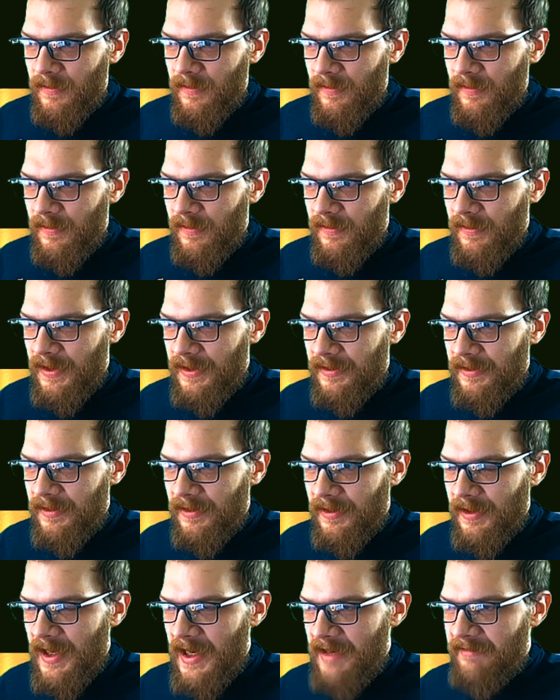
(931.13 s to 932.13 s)
that
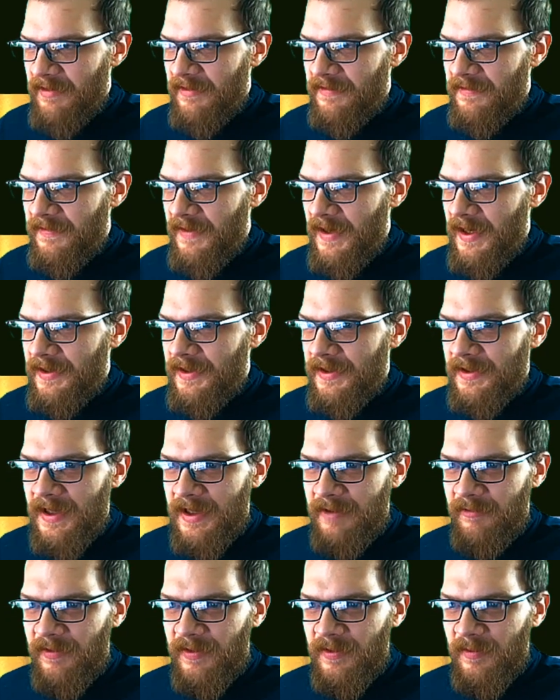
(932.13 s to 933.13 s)
having fun and
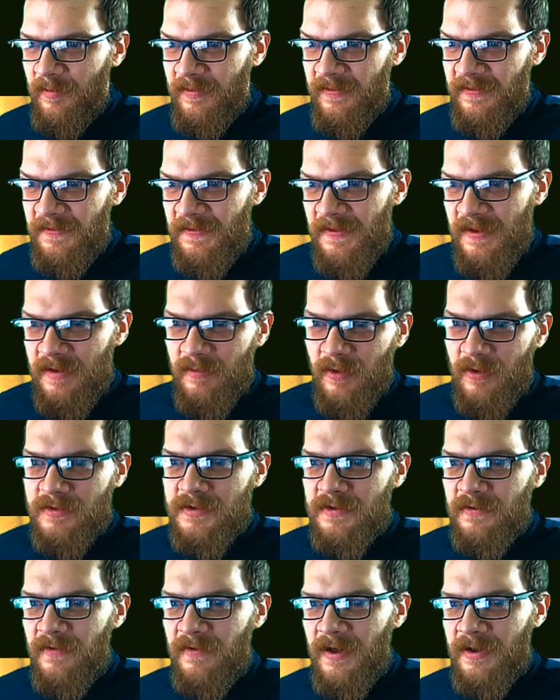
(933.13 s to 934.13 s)
having the, the
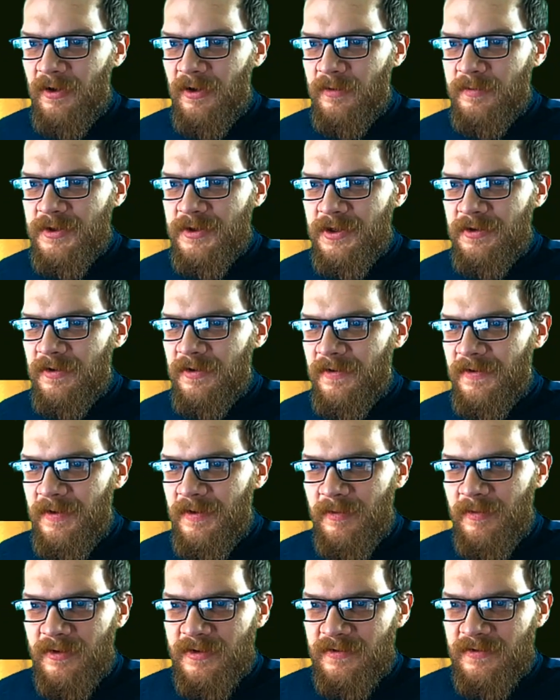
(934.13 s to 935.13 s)
most fun option or the
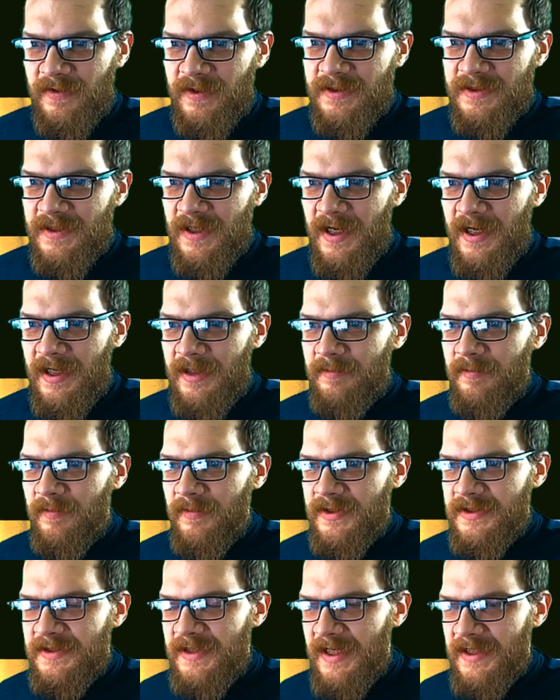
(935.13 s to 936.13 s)
most fun time
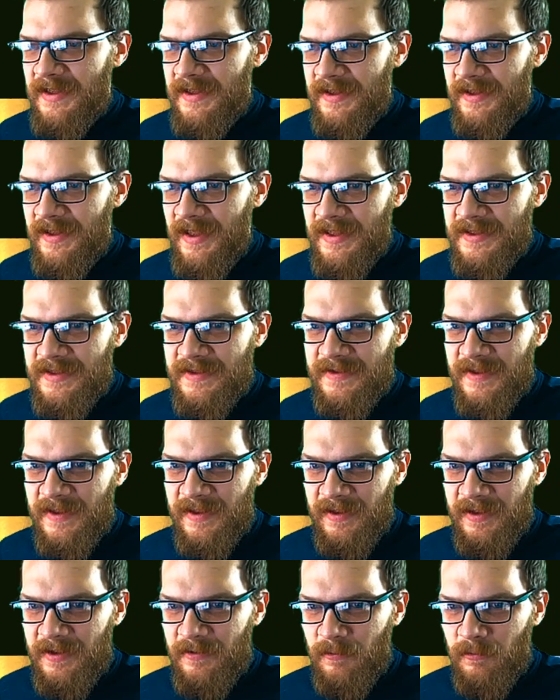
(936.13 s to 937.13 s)
is not
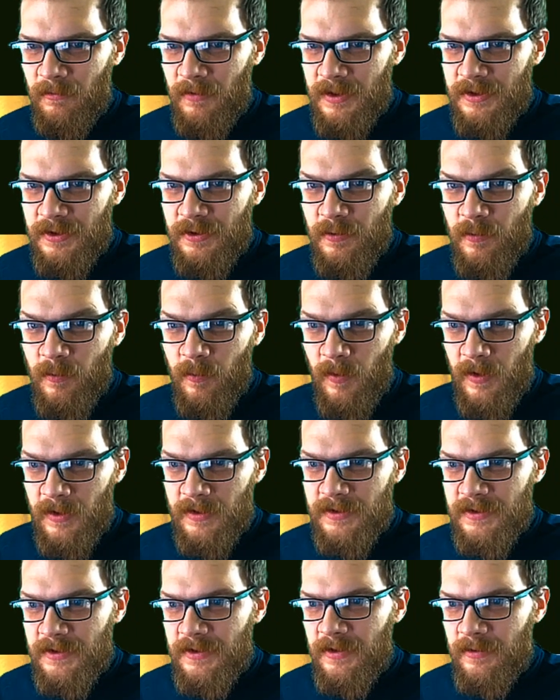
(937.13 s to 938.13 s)
necessarily what you
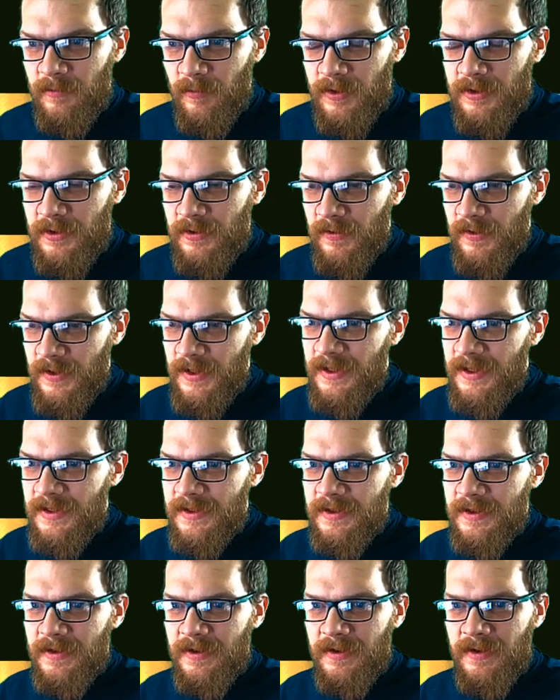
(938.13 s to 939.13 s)
want and what you
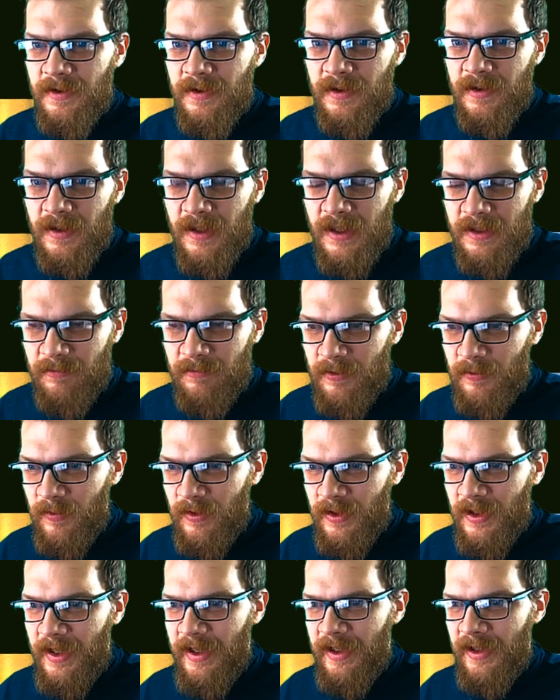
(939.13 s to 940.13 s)
need and what
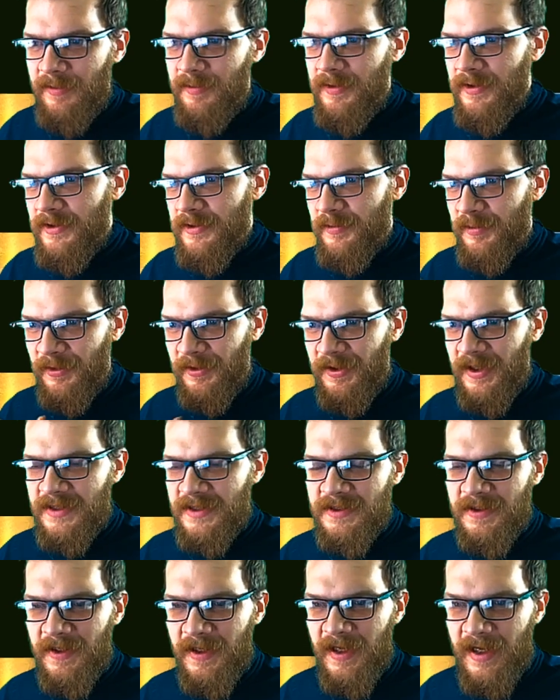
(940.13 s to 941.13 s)
will help you to progress
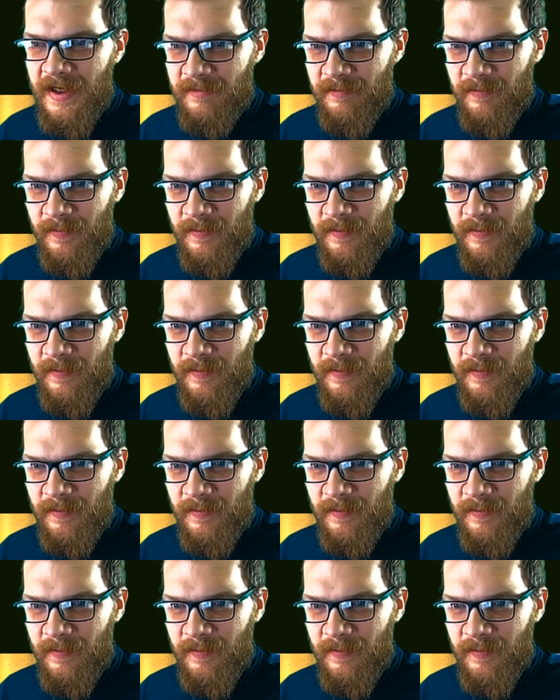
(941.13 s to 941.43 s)
in the game.